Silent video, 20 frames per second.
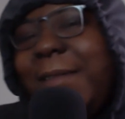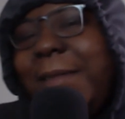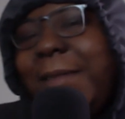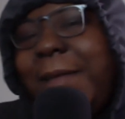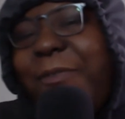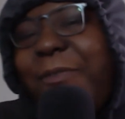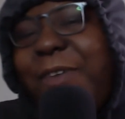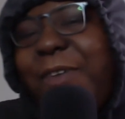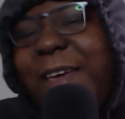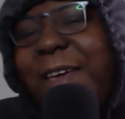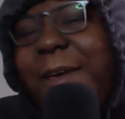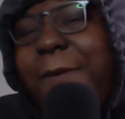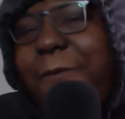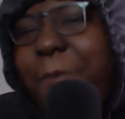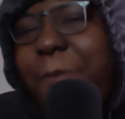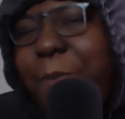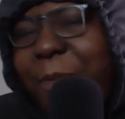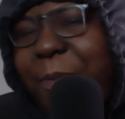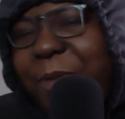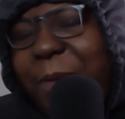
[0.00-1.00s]
I think it even
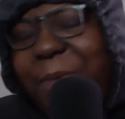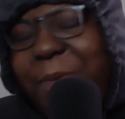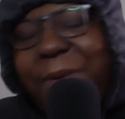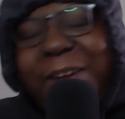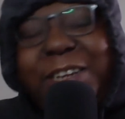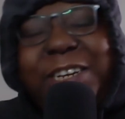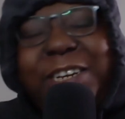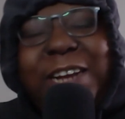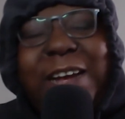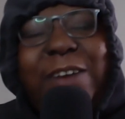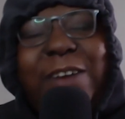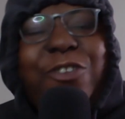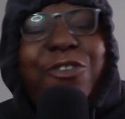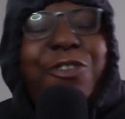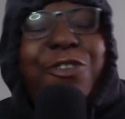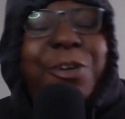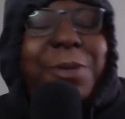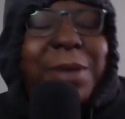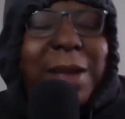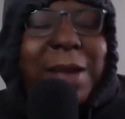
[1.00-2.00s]
popped up on a chat, on a
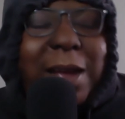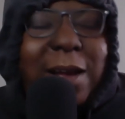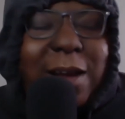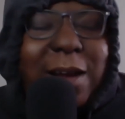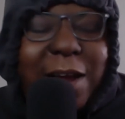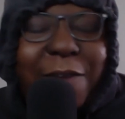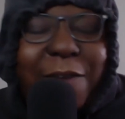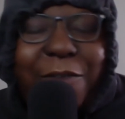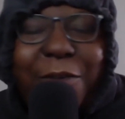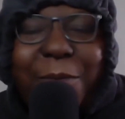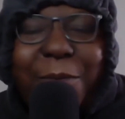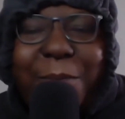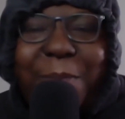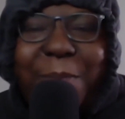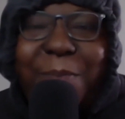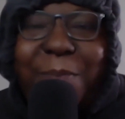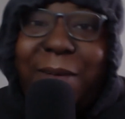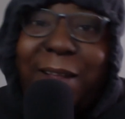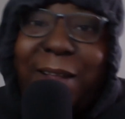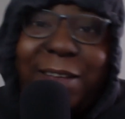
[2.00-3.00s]
group chat. I can't even
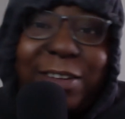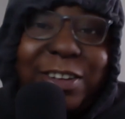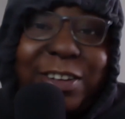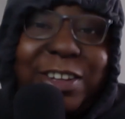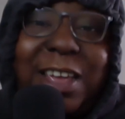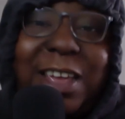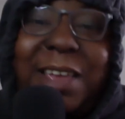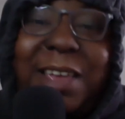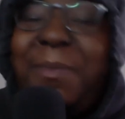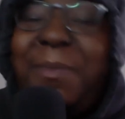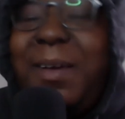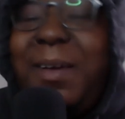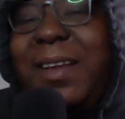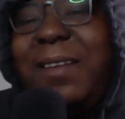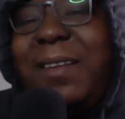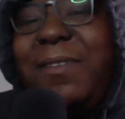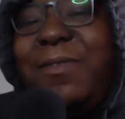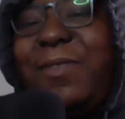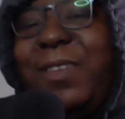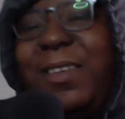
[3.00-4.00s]
remember. I was just shaking my head. I
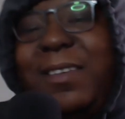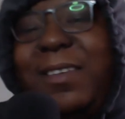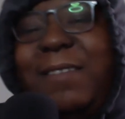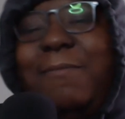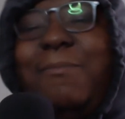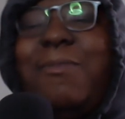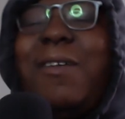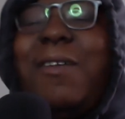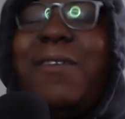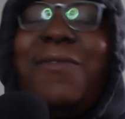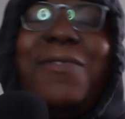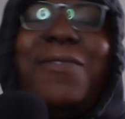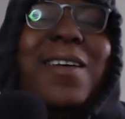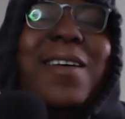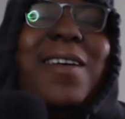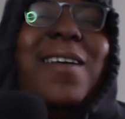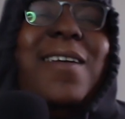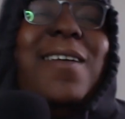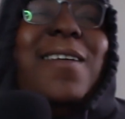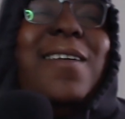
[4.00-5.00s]
was thinking, bruv,
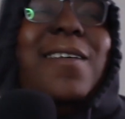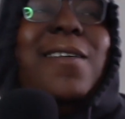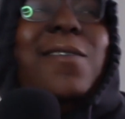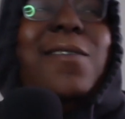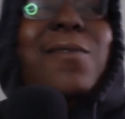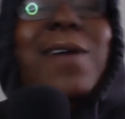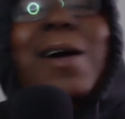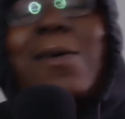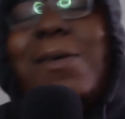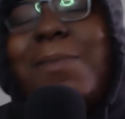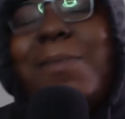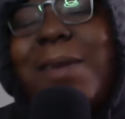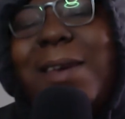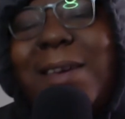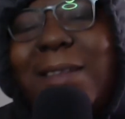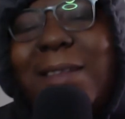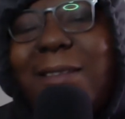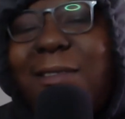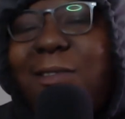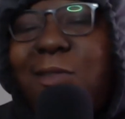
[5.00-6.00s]
why are we
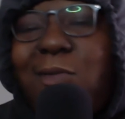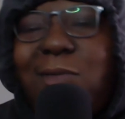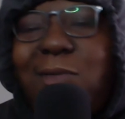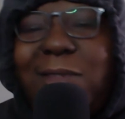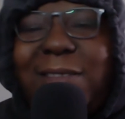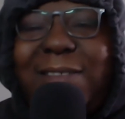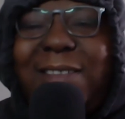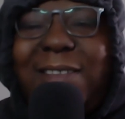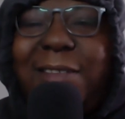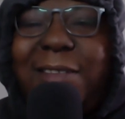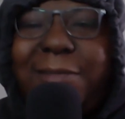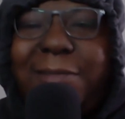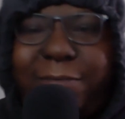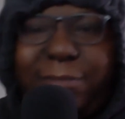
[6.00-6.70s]
making excuses, G?